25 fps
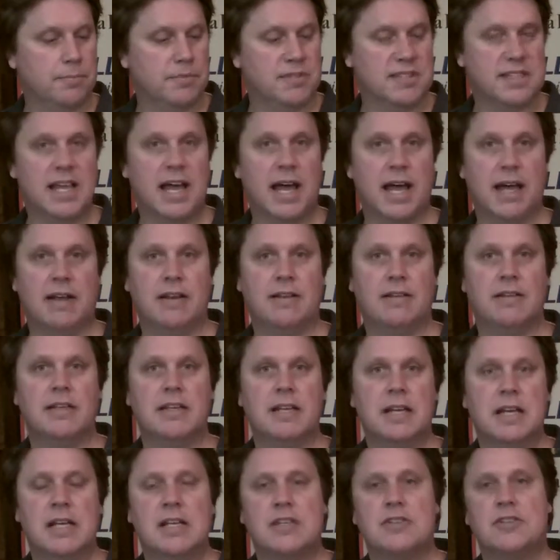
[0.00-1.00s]
set.
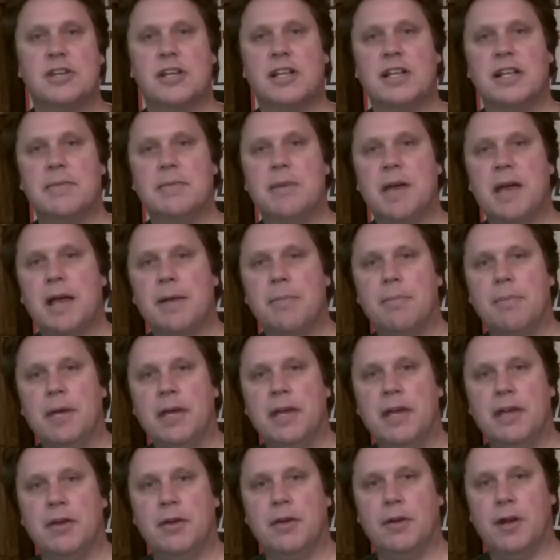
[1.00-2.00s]
So they did make a B
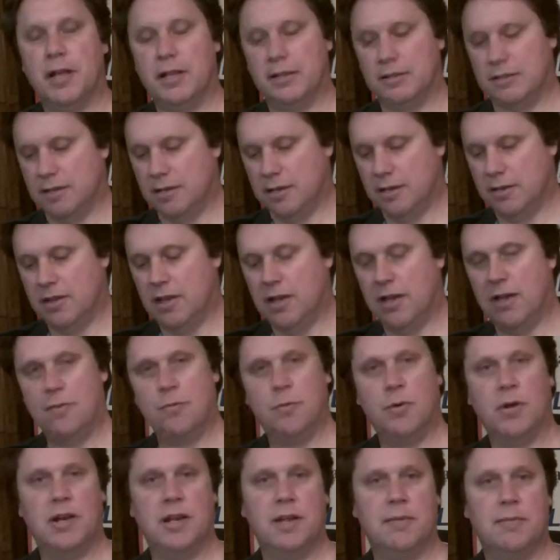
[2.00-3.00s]
unit
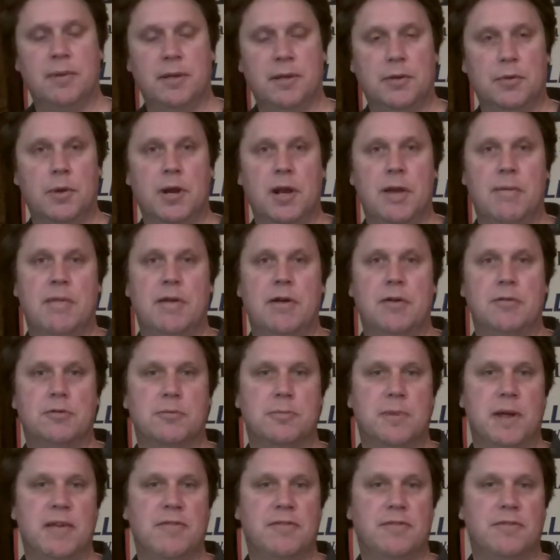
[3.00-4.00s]
that went in between, and those
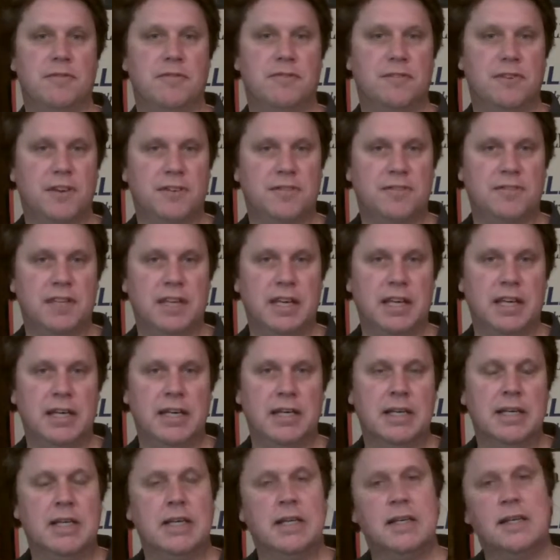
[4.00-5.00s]
were made from
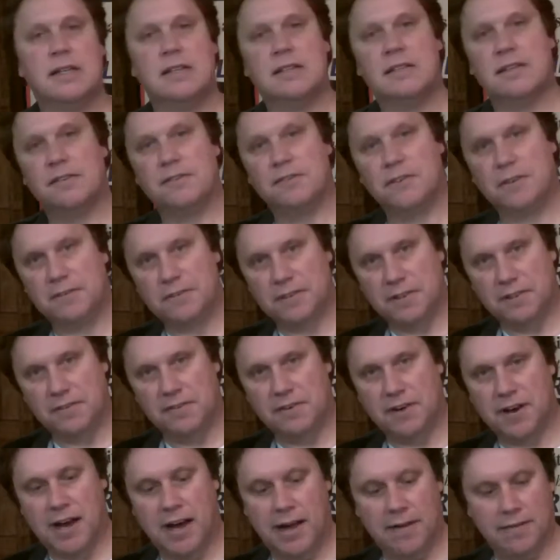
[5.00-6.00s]
50 to
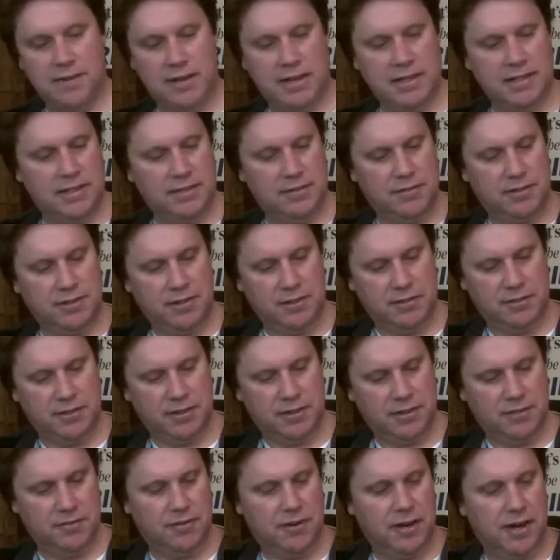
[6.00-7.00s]
55,
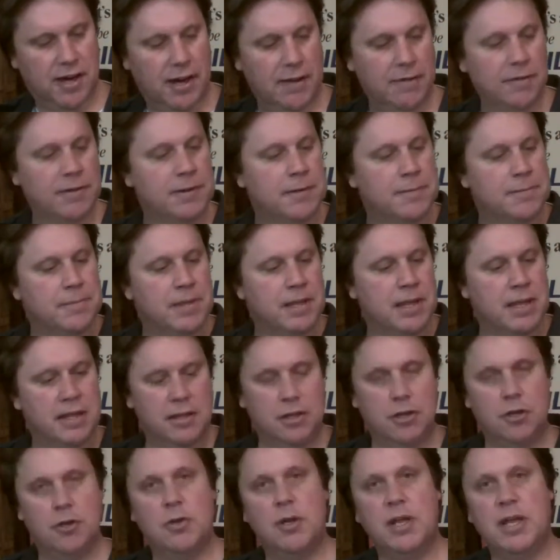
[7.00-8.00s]
1950-55.
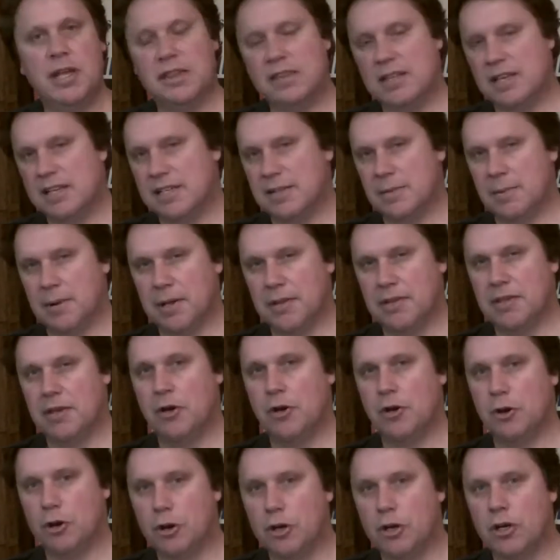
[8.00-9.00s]
The unique thing about
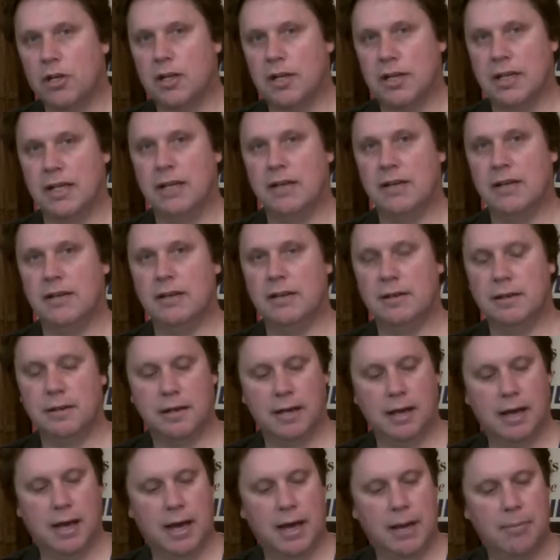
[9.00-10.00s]
the early
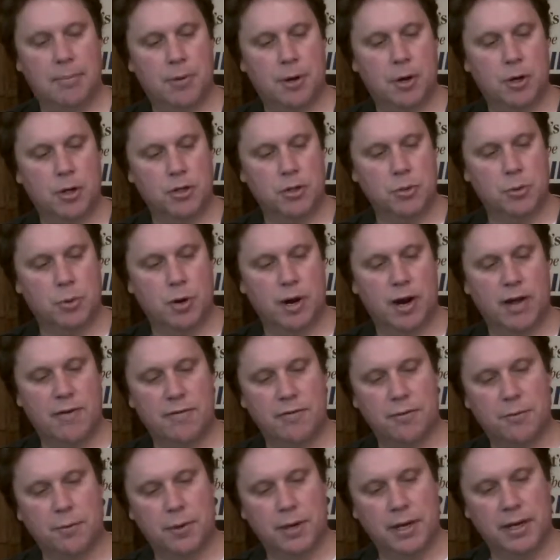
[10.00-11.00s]
post-war
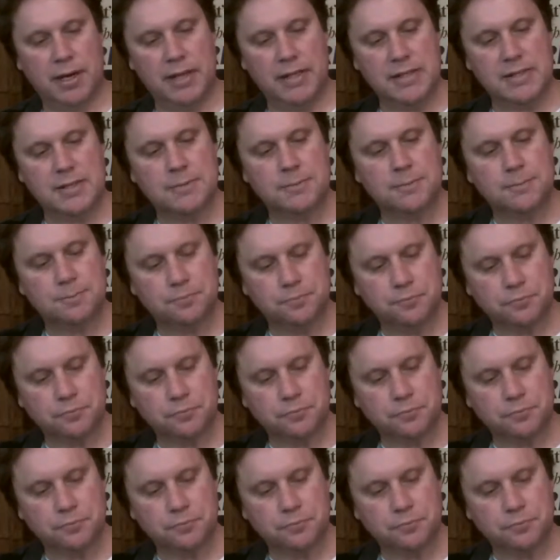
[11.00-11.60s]
F3s,